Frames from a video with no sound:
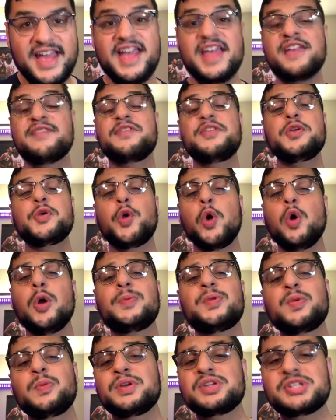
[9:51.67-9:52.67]
If you go
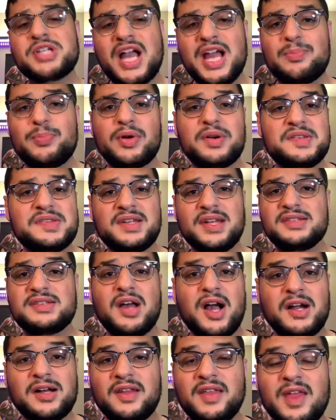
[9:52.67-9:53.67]
up to a shy person and
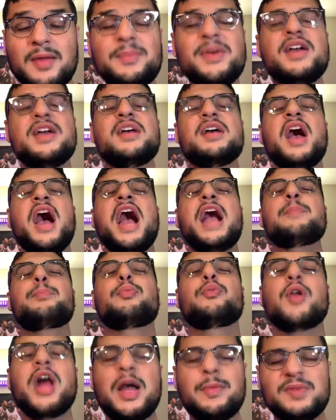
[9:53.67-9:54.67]
talk to them, I
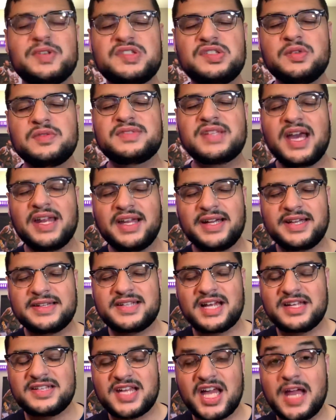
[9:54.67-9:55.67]
promise you 10 out of
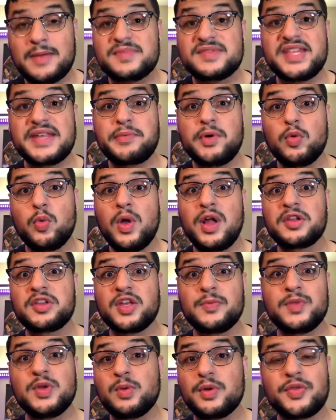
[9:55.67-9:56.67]
10 times they will
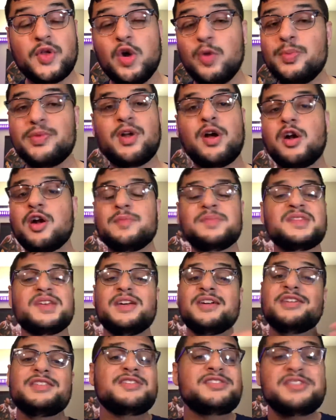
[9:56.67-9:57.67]
welcome you with open arms.
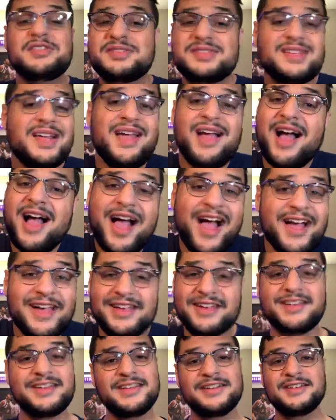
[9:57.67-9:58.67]
Just say
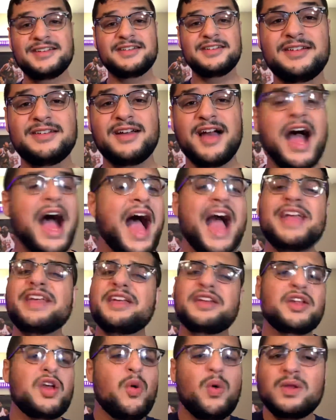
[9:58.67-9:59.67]
hi. High
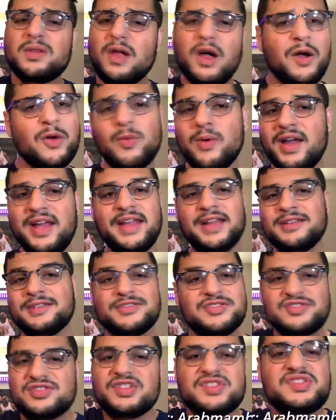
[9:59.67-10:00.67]
can go a long way.
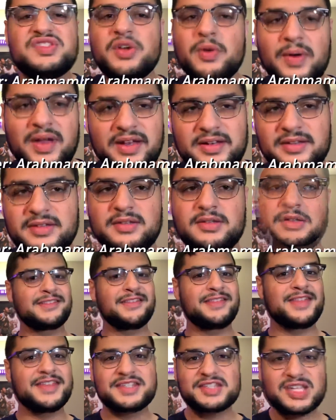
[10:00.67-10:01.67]
Just do it.
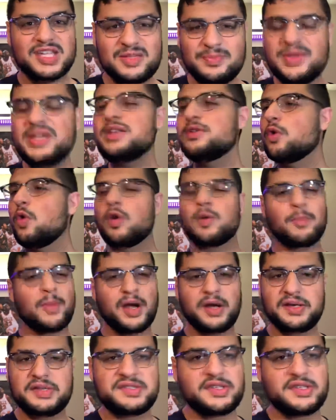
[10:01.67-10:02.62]
This could be your Mark